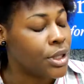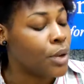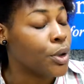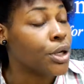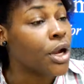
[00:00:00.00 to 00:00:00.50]

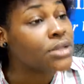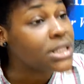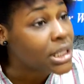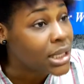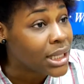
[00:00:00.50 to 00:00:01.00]
There were
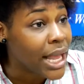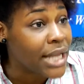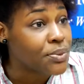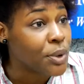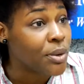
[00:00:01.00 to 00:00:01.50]
nurses in the
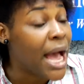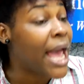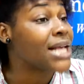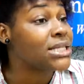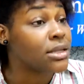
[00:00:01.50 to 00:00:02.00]
classroom.
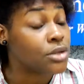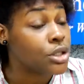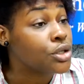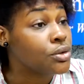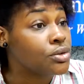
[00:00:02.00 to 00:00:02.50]
I asked the
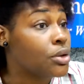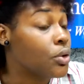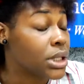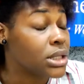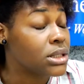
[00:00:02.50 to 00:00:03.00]
children
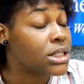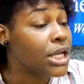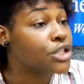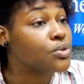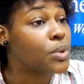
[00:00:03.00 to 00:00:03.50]
or the
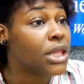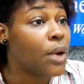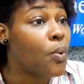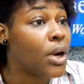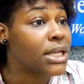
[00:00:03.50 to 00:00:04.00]
teenagers what they
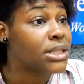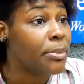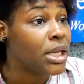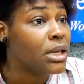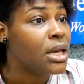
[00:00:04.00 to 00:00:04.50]
wanted to
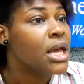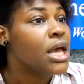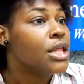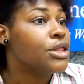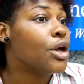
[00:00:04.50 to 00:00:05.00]
be.
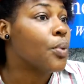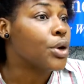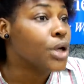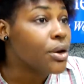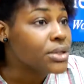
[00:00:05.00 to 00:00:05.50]
There were
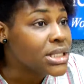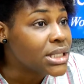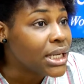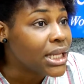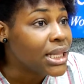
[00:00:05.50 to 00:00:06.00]
nurses
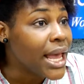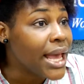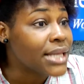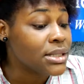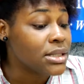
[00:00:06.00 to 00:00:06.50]
in the
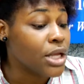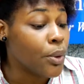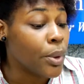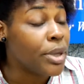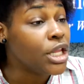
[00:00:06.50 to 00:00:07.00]
classes. There
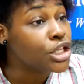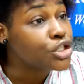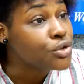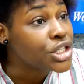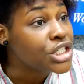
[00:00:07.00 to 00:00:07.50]
were
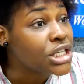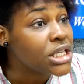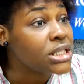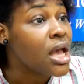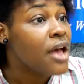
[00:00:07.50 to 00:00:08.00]

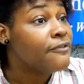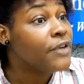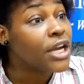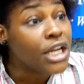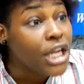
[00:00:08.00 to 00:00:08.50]
pediatricians,
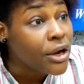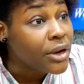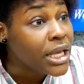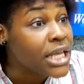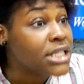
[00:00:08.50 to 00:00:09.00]

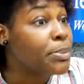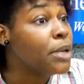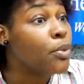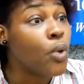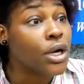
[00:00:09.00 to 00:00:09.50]
veterinarians.
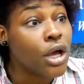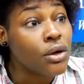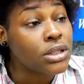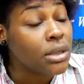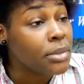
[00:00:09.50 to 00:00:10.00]
People wanted to
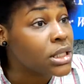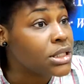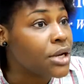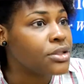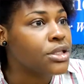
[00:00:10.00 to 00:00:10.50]
go to the
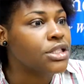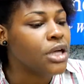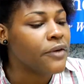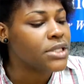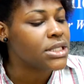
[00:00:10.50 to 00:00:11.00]
military and to the
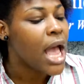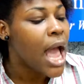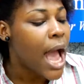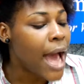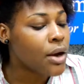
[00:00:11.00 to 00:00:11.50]
services.
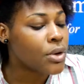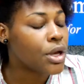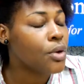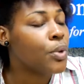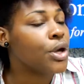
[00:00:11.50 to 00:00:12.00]
I don't
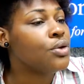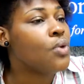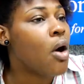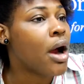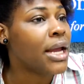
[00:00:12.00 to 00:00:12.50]
care where
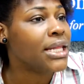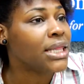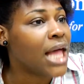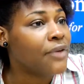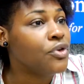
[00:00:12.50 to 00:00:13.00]
you are in
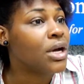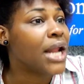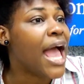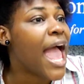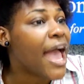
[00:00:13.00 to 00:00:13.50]
life. You're going
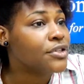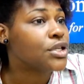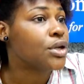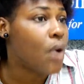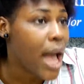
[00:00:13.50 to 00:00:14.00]
to have
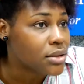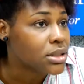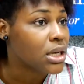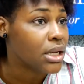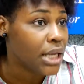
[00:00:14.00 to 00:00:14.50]
to know how
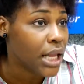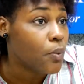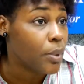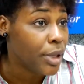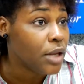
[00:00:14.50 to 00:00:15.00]
to connect
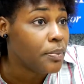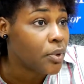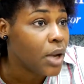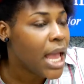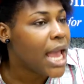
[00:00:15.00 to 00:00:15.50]
with people.
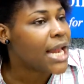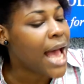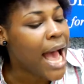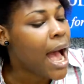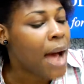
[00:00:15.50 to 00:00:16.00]
And
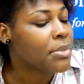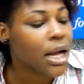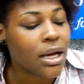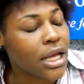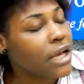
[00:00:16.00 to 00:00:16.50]
I'm
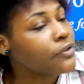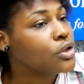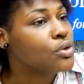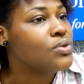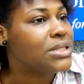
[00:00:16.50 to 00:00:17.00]
not going to ever
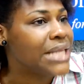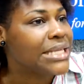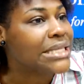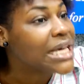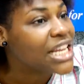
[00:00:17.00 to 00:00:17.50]
lose
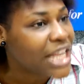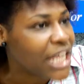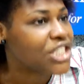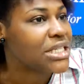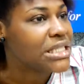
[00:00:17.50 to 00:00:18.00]
that
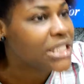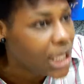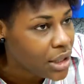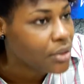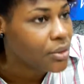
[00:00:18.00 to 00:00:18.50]
connection skill.